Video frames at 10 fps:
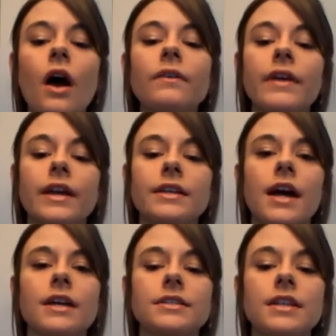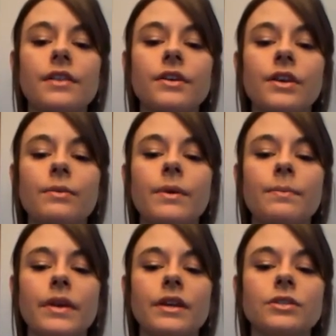recognize another human
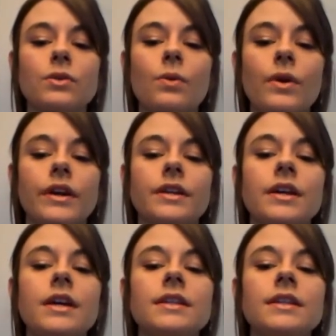being's organ,